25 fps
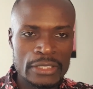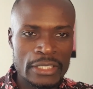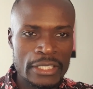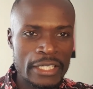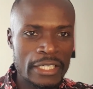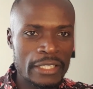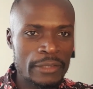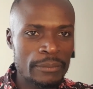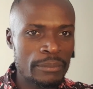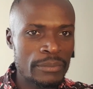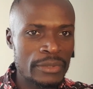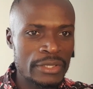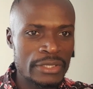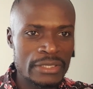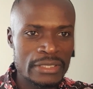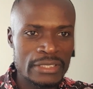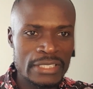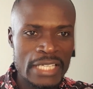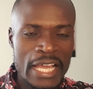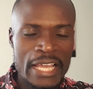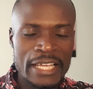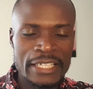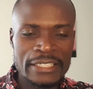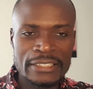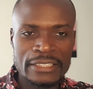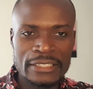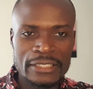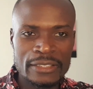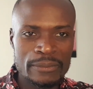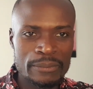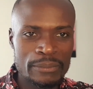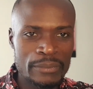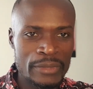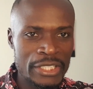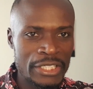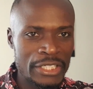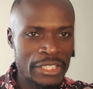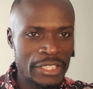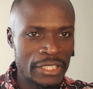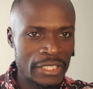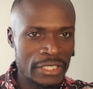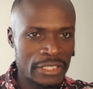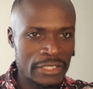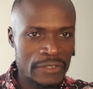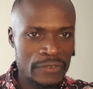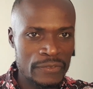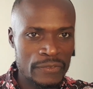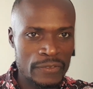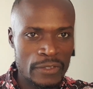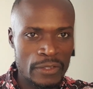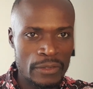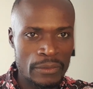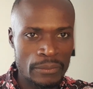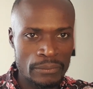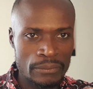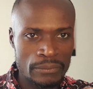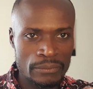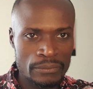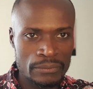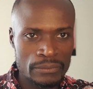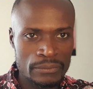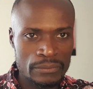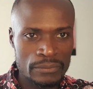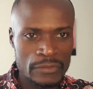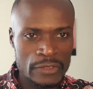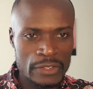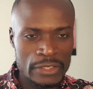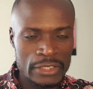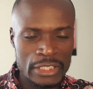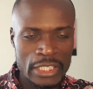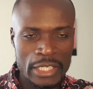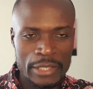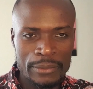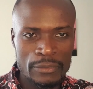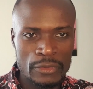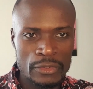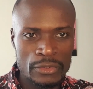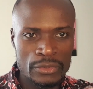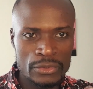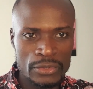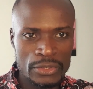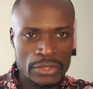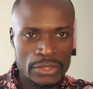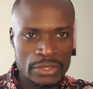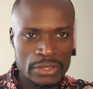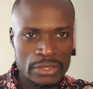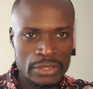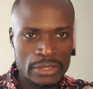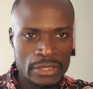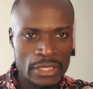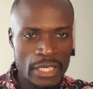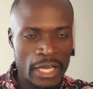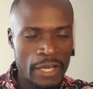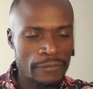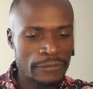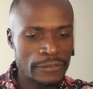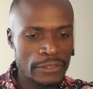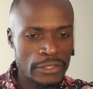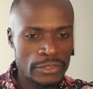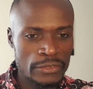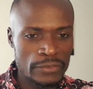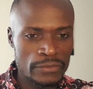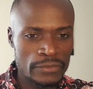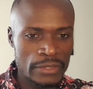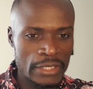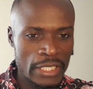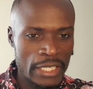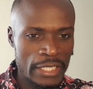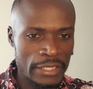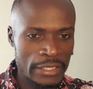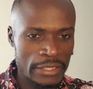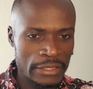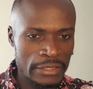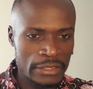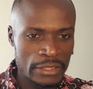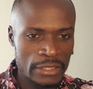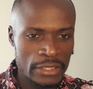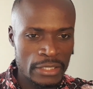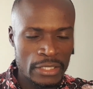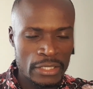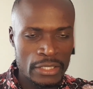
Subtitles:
can be cited many years from the time you do it, after you've done it.